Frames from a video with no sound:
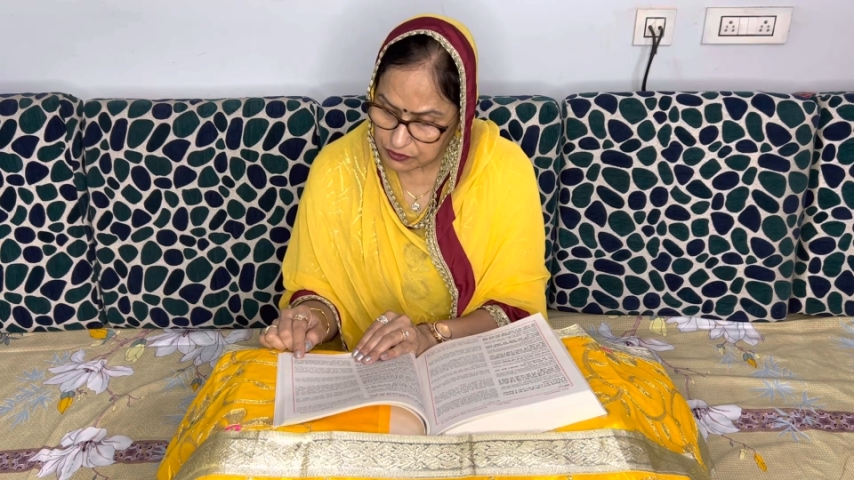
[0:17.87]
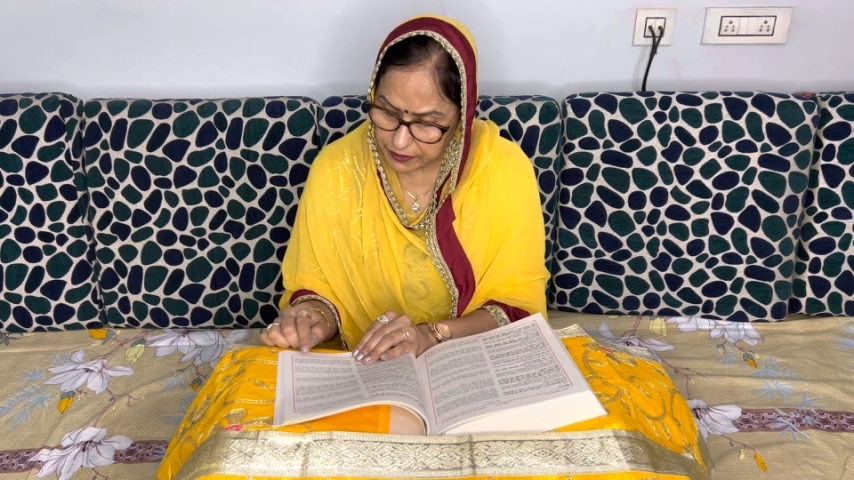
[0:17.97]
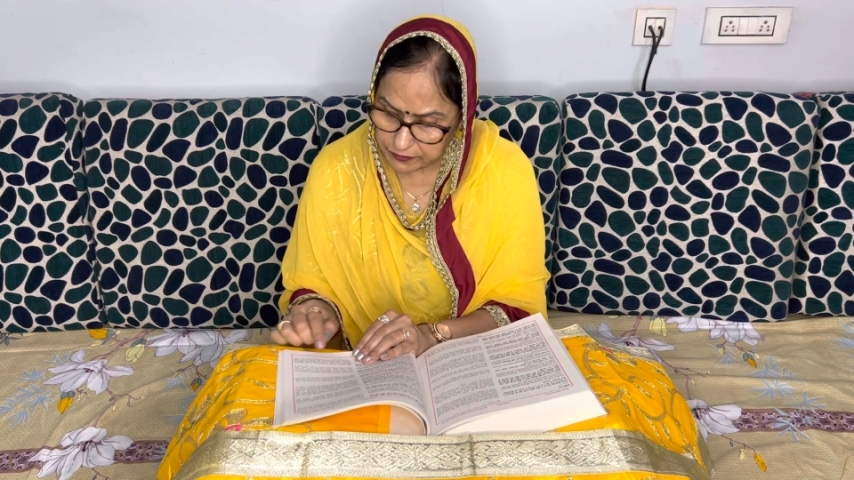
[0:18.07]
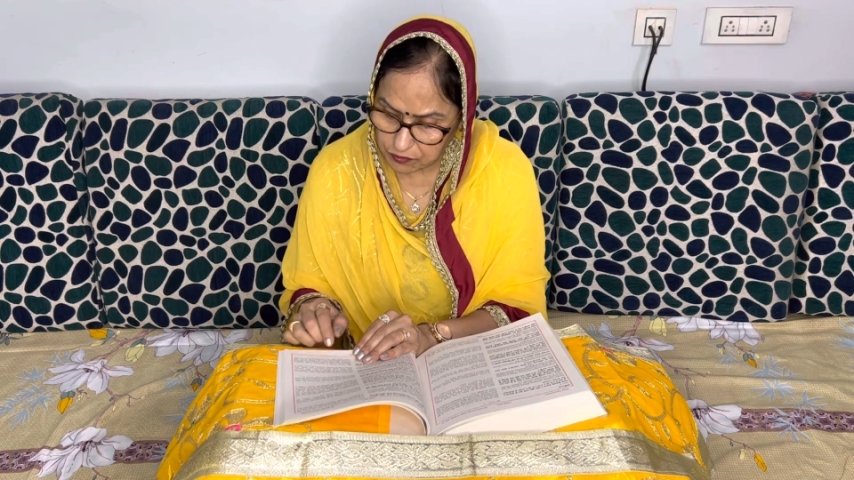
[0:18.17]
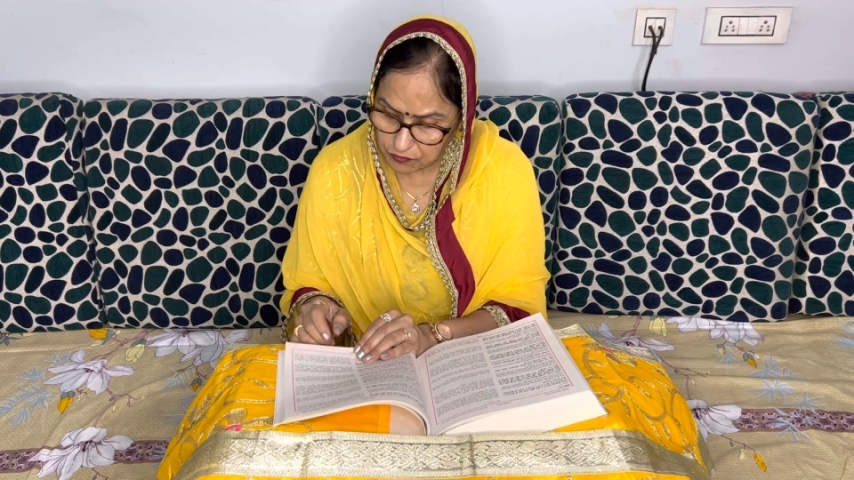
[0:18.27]

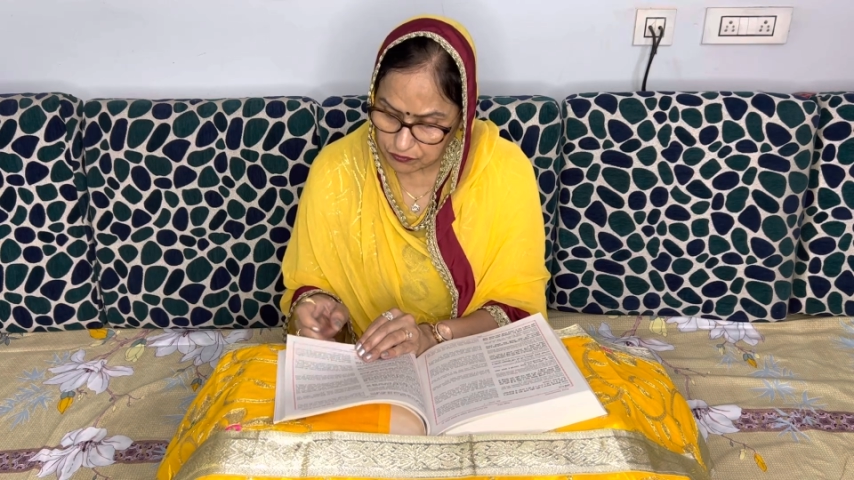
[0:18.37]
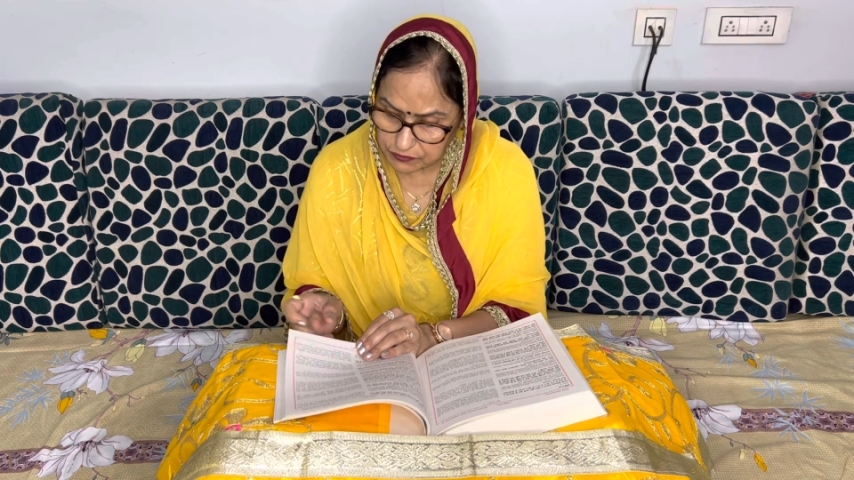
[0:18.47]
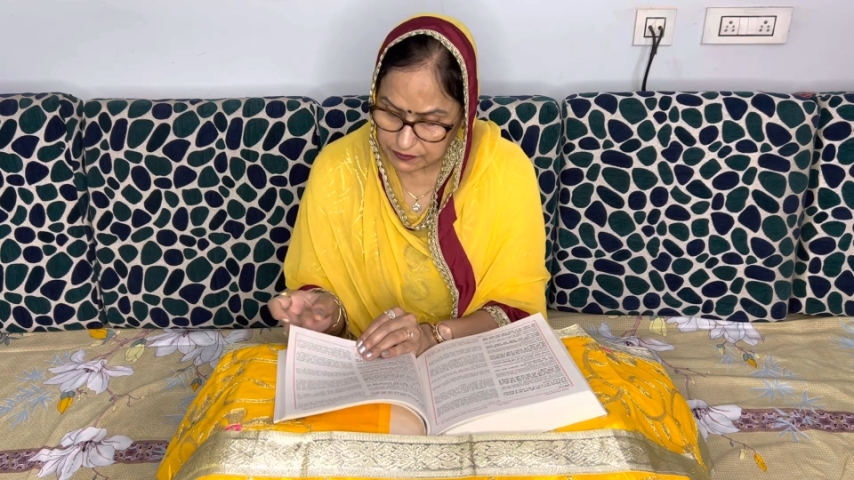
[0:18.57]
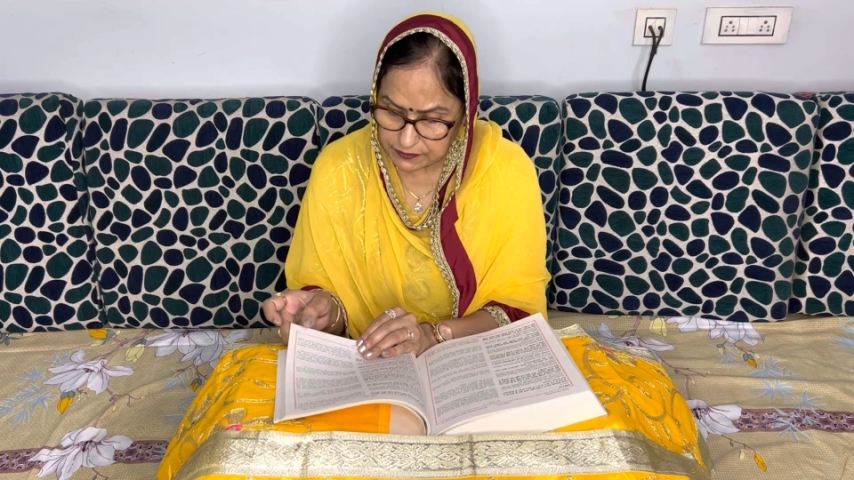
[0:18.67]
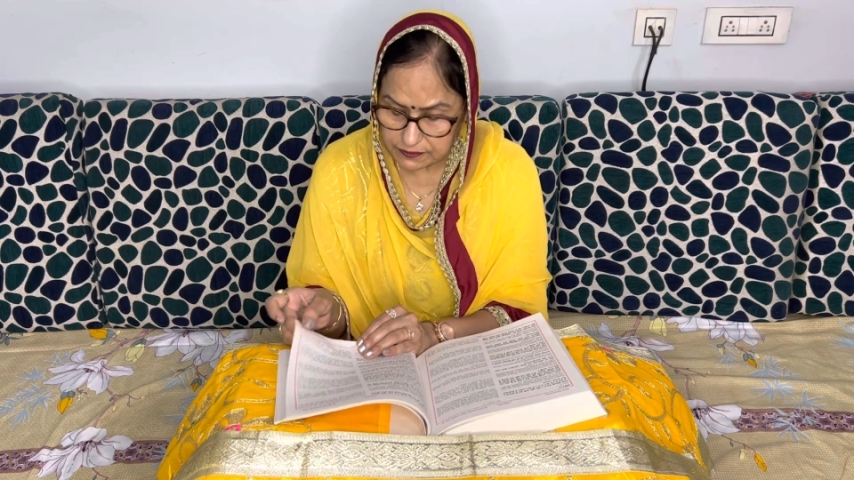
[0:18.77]
I
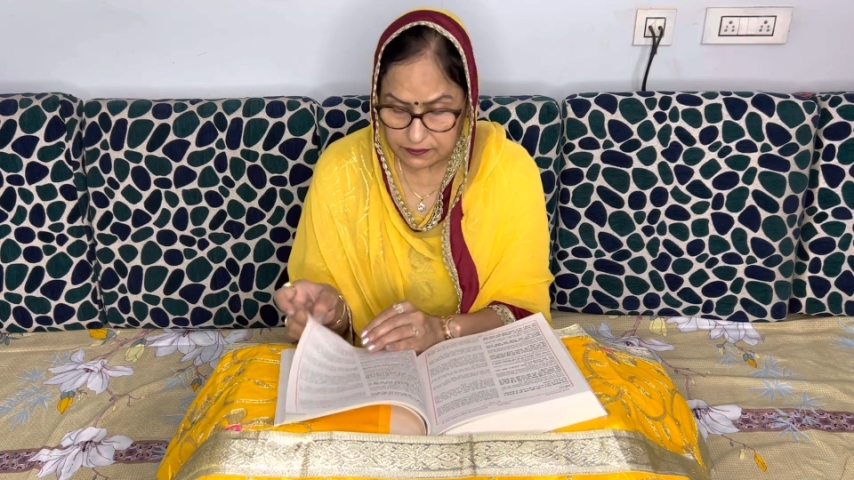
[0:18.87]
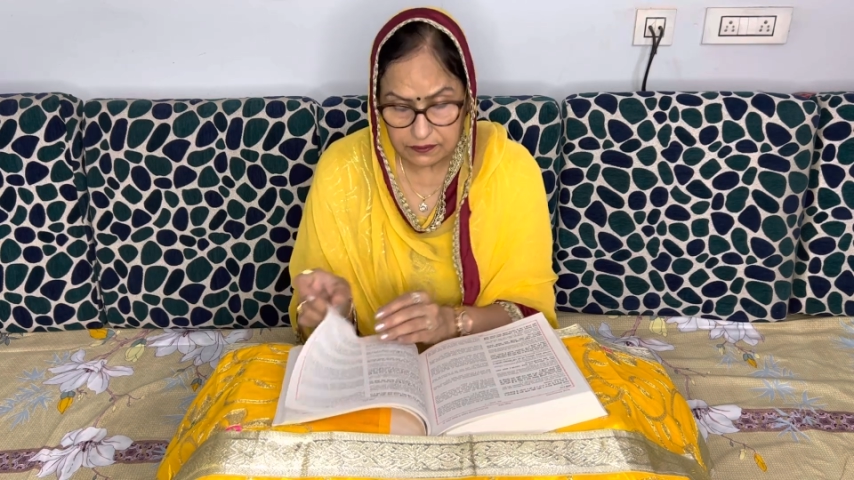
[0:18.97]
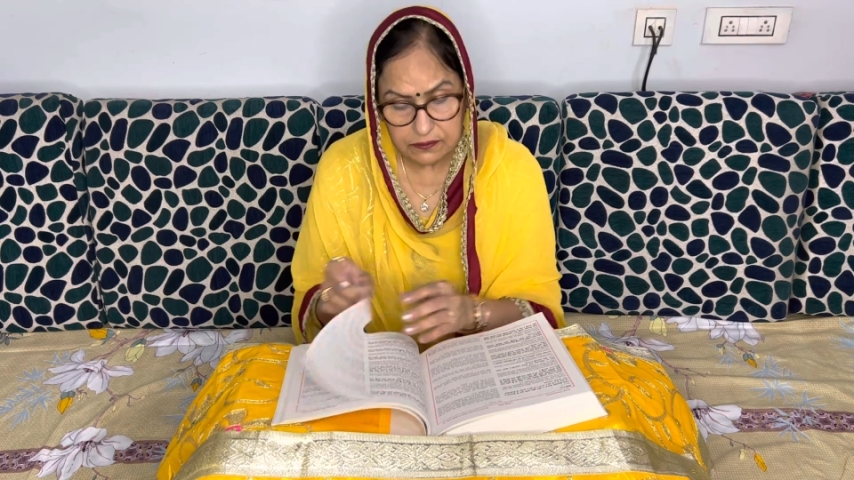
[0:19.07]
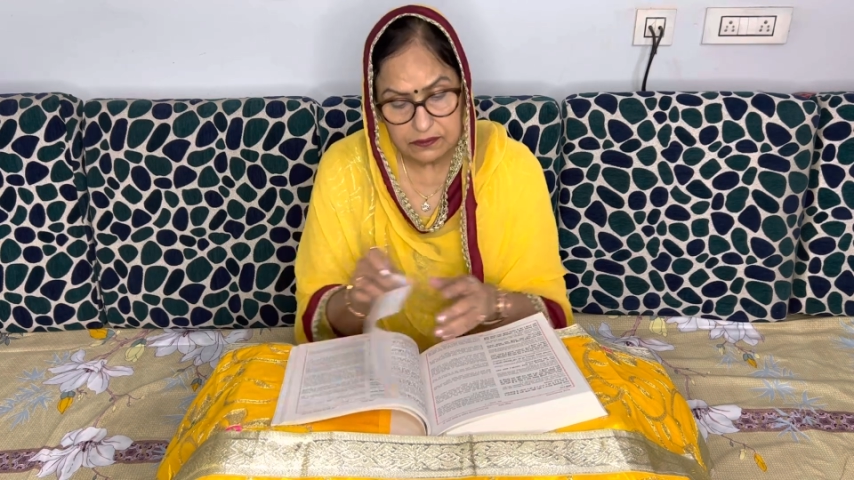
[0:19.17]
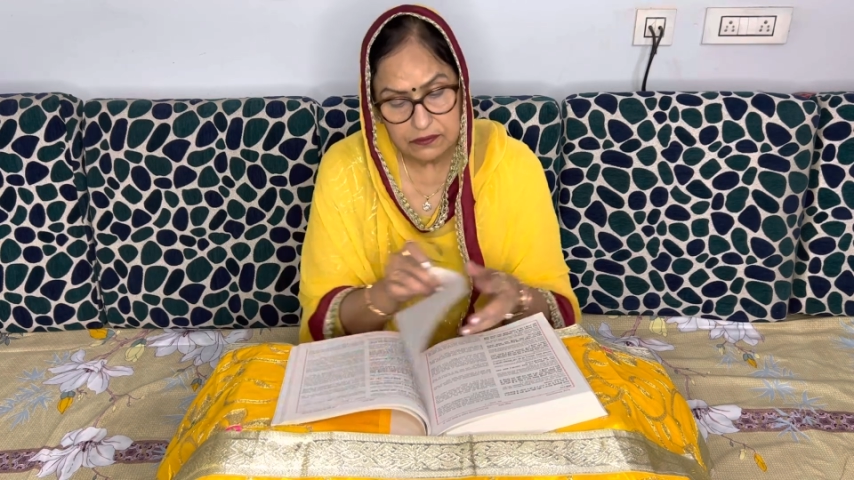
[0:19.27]
offer thee,
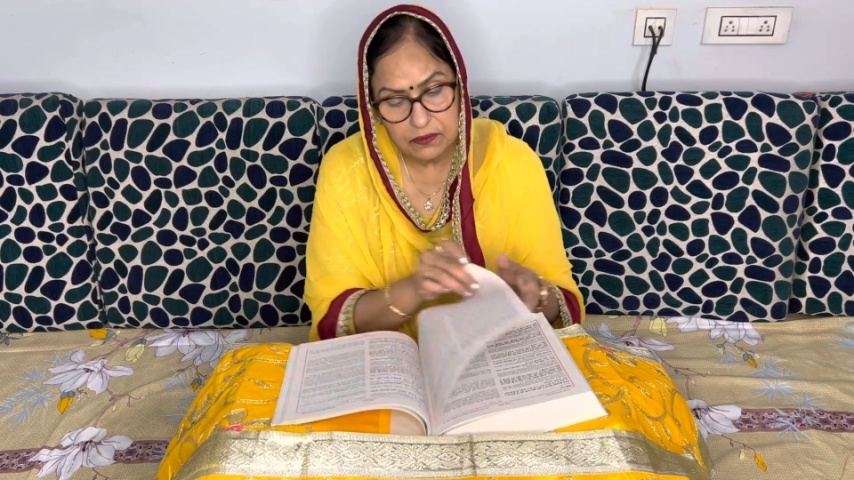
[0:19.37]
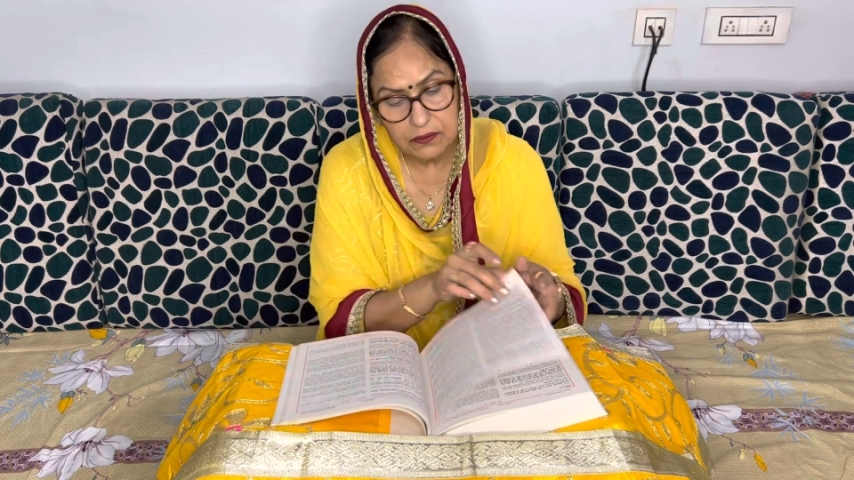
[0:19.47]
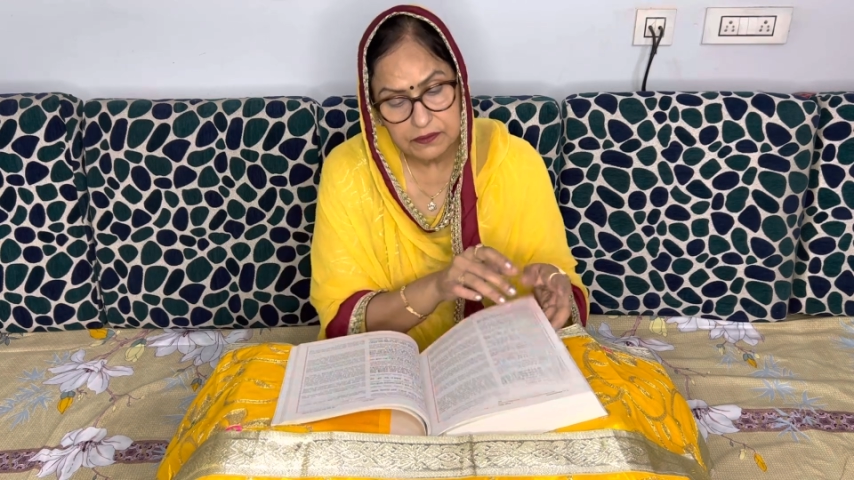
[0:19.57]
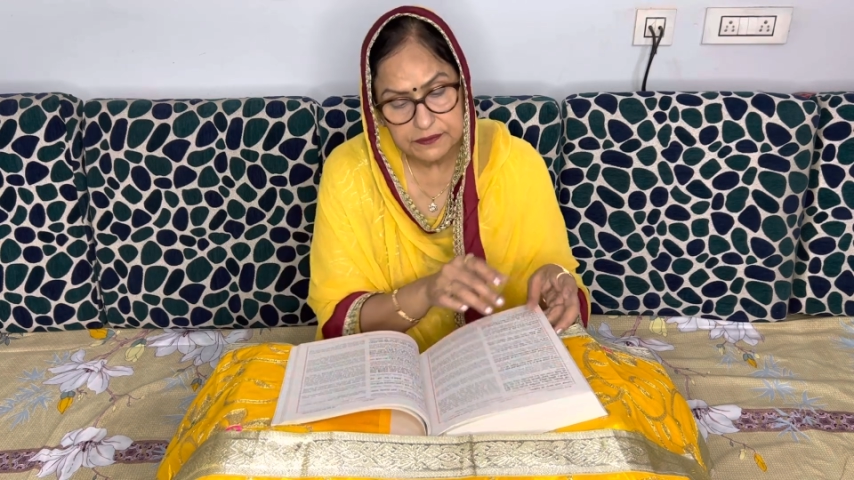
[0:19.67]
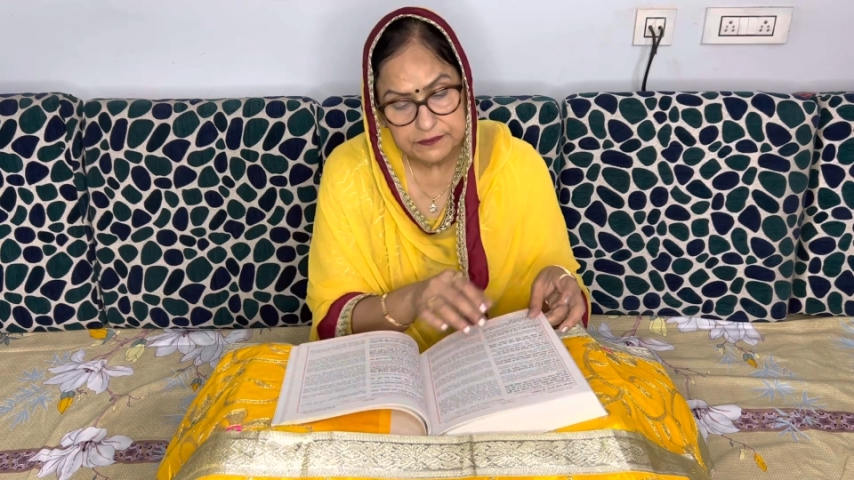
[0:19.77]

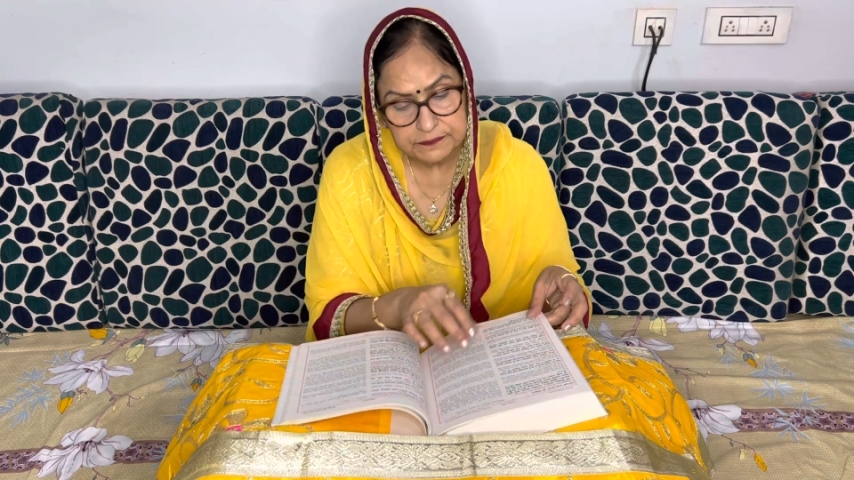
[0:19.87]
Lord.